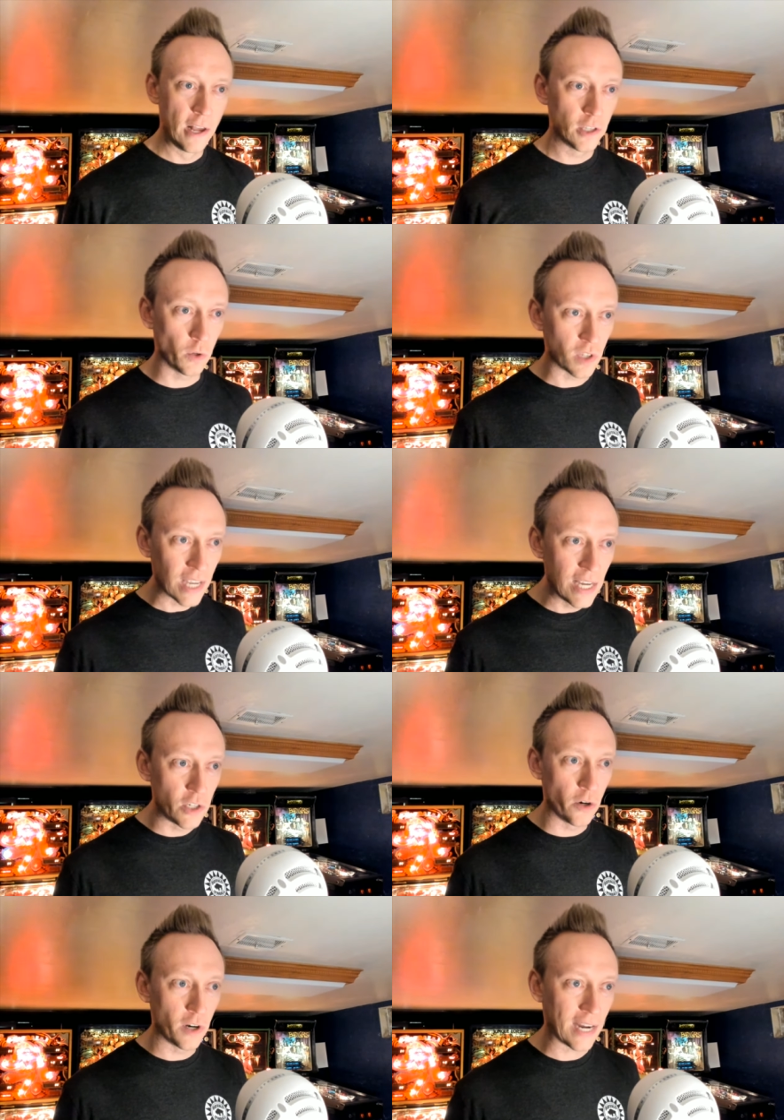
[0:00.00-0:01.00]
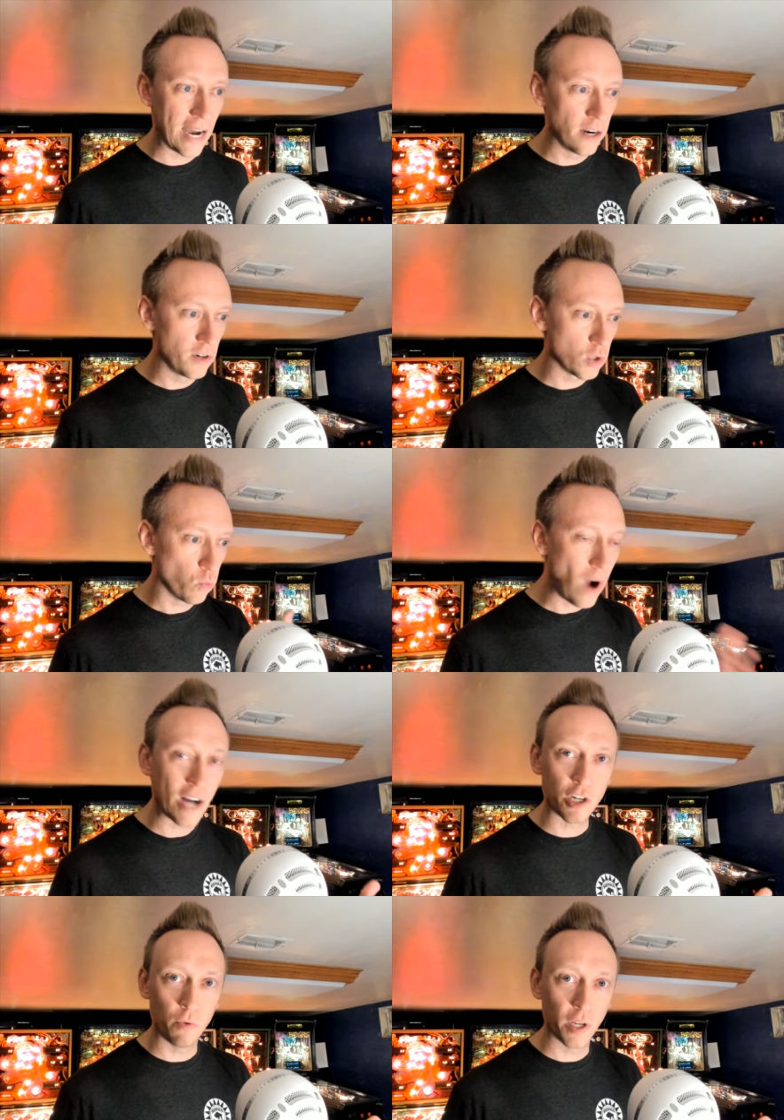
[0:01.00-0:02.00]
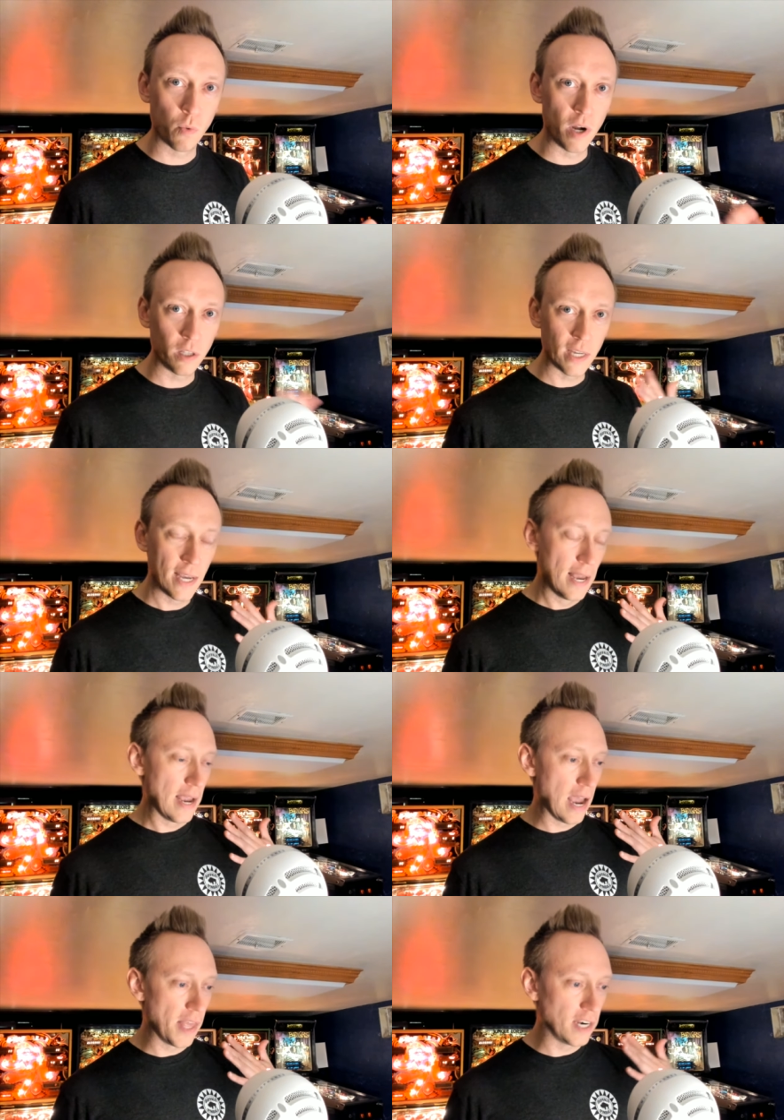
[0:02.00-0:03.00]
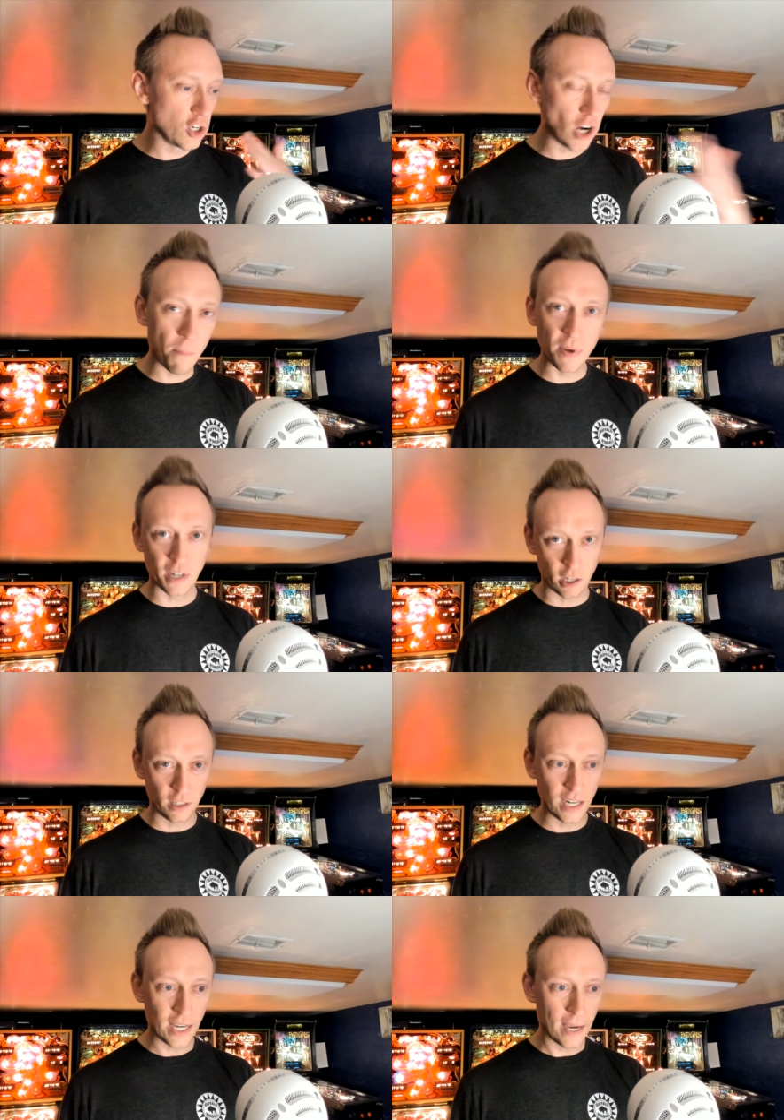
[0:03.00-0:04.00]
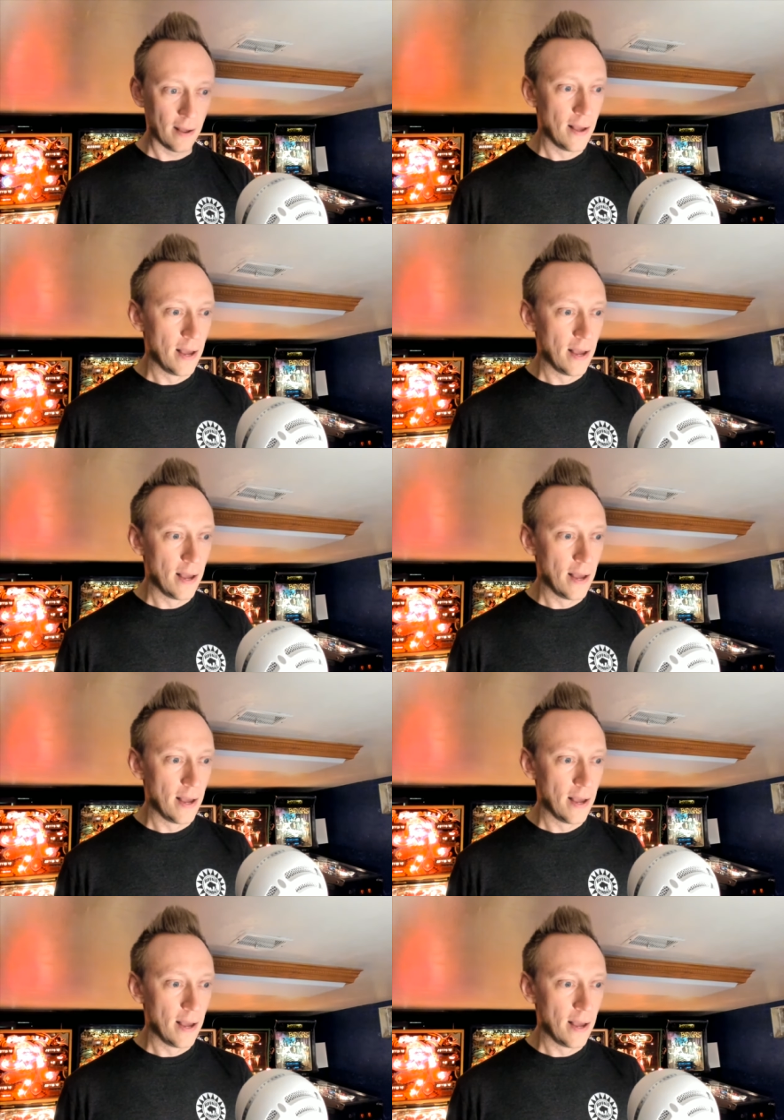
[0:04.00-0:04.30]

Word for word: so it's easier to kind of just watch it really quickly and then jump into cleaning it.